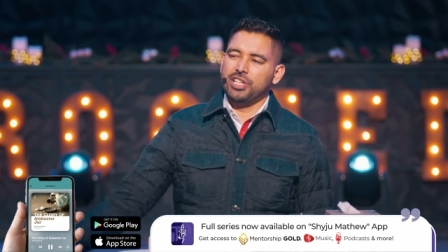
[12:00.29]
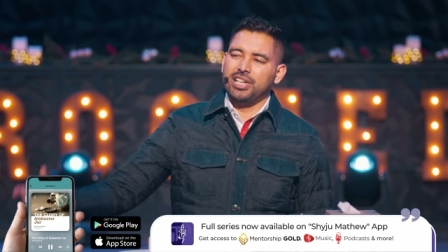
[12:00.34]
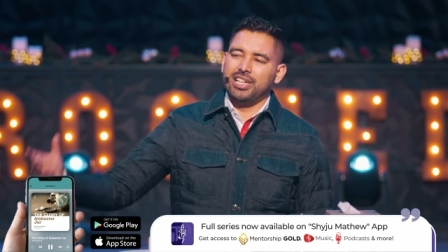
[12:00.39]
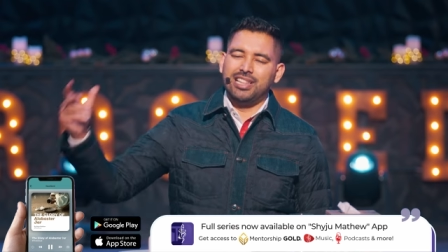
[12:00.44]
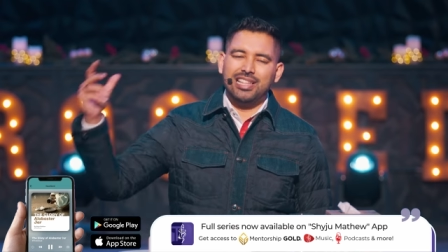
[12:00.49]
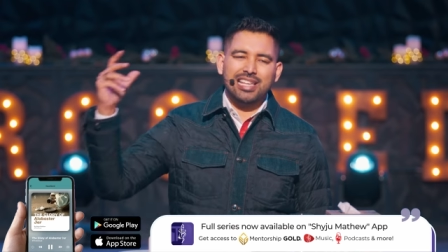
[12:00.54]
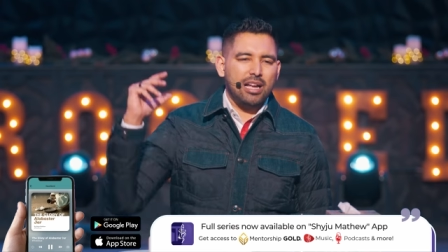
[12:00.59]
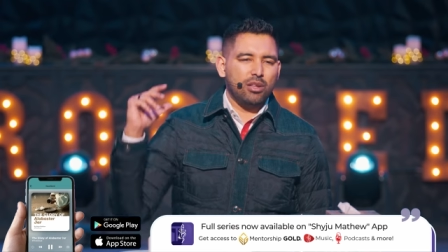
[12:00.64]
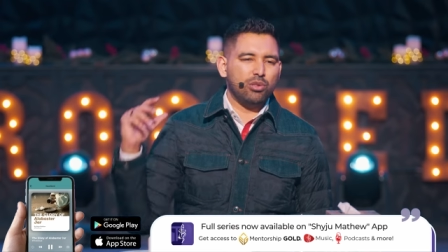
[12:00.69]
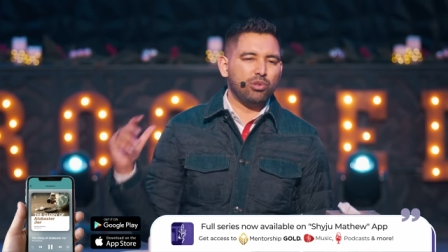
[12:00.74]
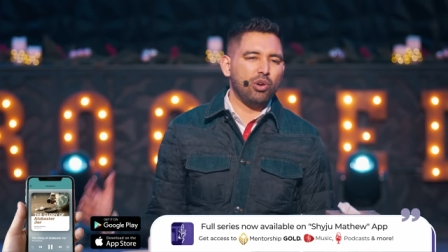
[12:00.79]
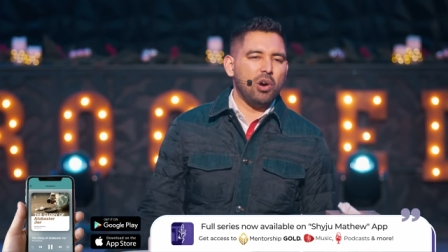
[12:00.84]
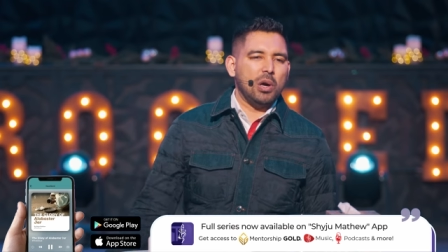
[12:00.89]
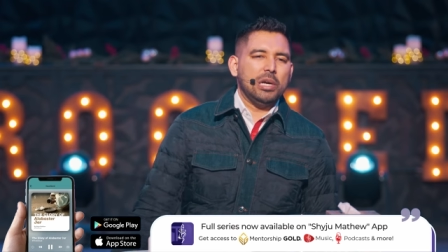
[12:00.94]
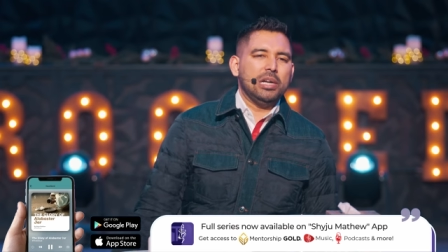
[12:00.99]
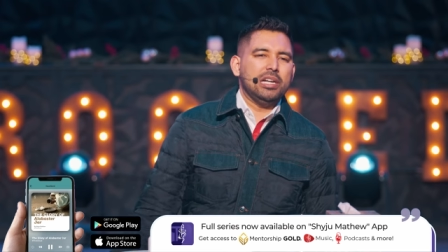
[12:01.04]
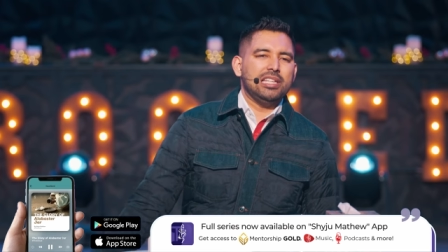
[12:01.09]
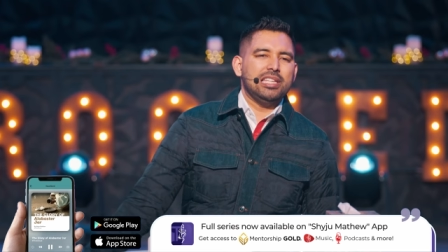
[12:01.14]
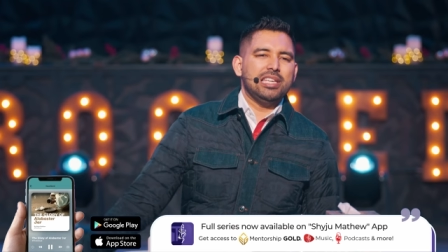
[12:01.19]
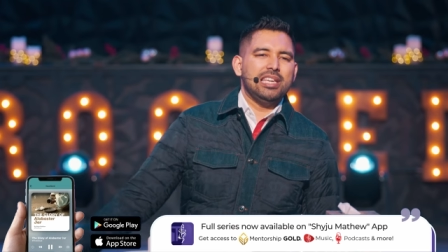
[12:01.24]
in the
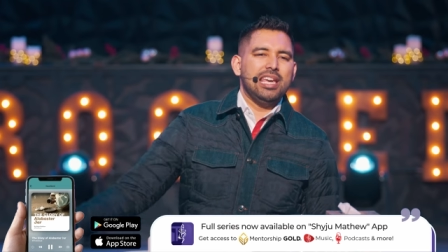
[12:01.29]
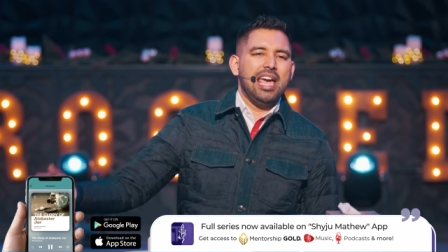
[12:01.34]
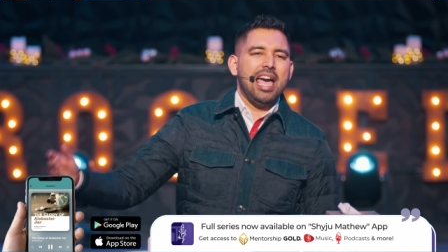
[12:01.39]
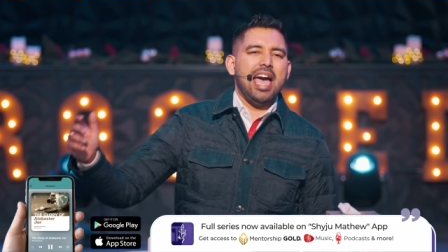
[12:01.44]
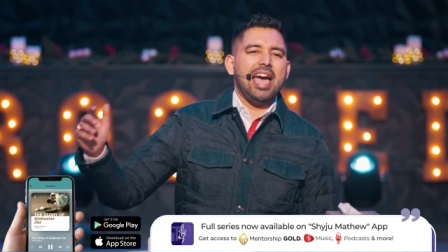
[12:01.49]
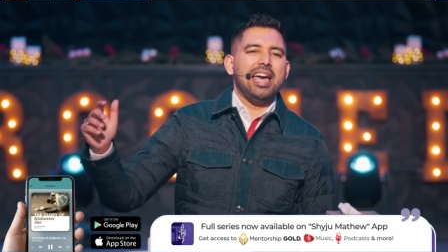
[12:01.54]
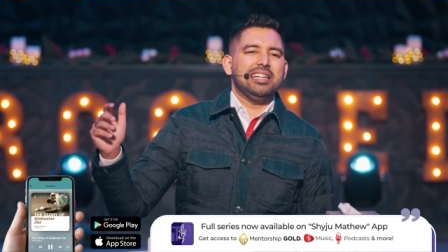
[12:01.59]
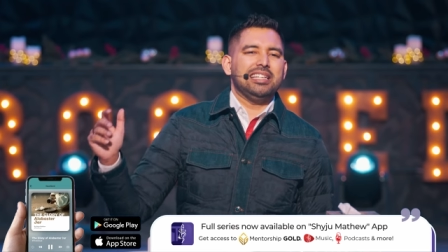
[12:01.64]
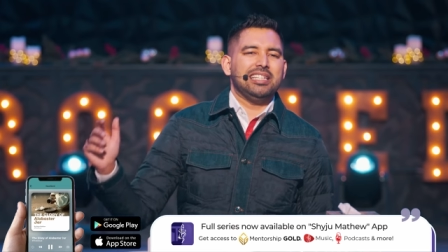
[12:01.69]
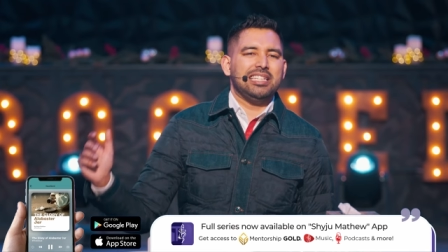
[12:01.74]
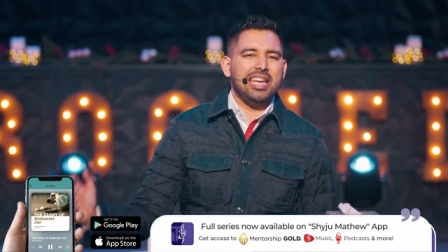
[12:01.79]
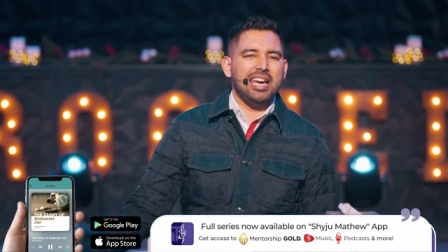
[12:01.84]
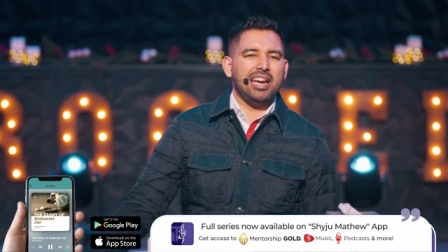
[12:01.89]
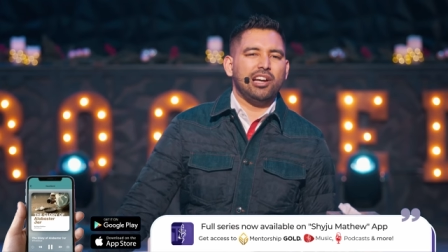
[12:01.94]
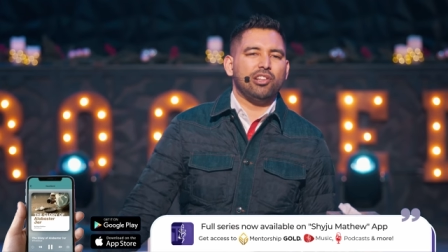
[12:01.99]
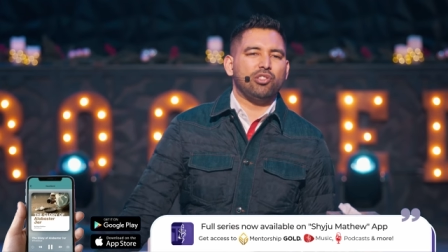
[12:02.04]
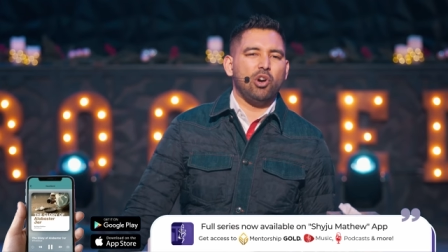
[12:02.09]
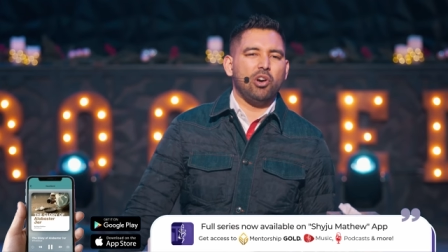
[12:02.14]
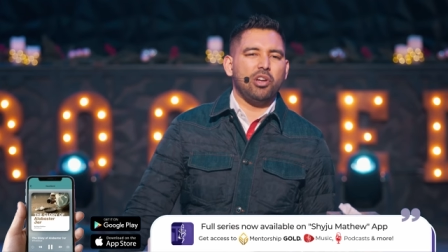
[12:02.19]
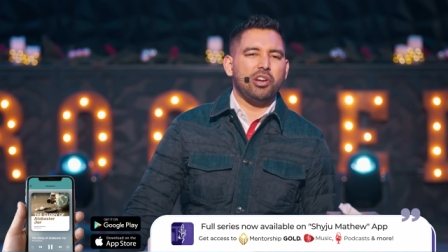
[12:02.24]
authority and take
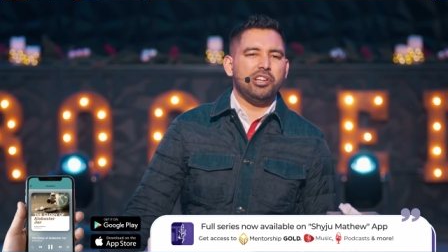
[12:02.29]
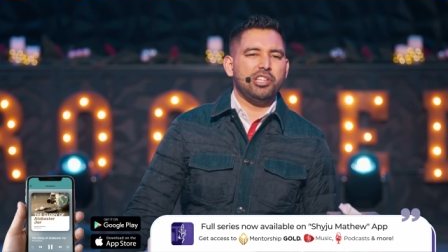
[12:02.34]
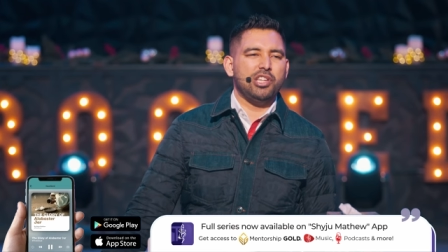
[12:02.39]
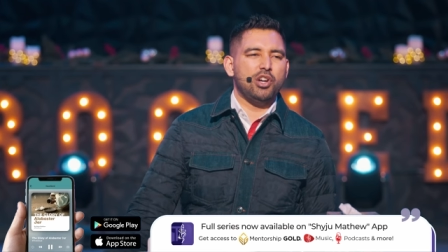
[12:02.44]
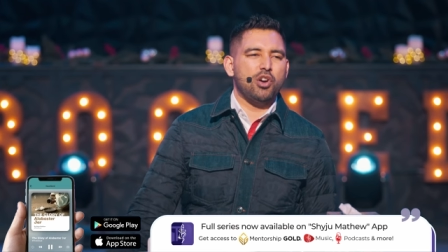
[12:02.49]
authority